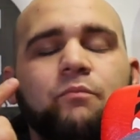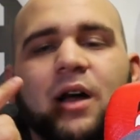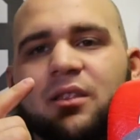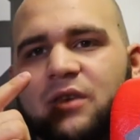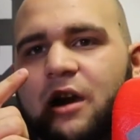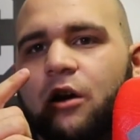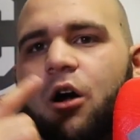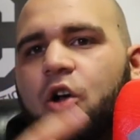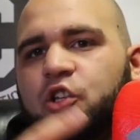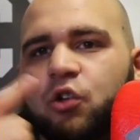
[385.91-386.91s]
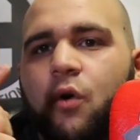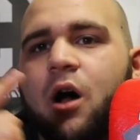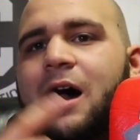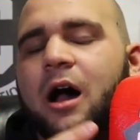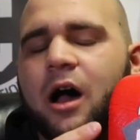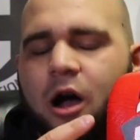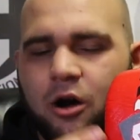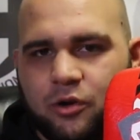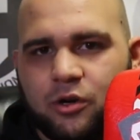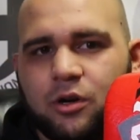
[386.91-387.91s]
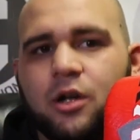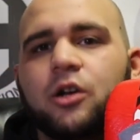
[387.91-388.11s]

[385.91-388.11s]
But they are also harder.